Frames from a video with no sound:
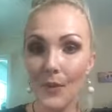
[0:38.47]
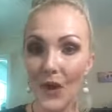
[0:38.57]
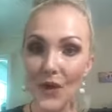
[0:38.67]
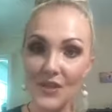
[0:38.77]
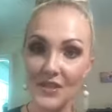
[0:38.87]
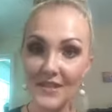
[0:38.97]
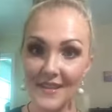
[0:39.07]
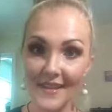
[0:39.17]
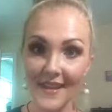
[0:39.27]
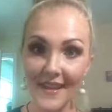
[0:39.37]
our
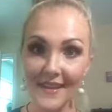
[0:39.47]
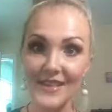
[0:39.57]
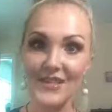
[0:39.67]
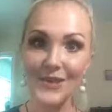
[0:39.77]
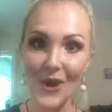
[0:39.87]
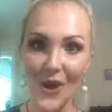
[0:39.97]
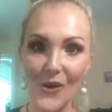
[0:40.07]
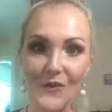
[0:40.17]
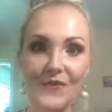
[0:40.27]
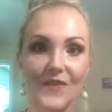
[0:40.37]
skin soft,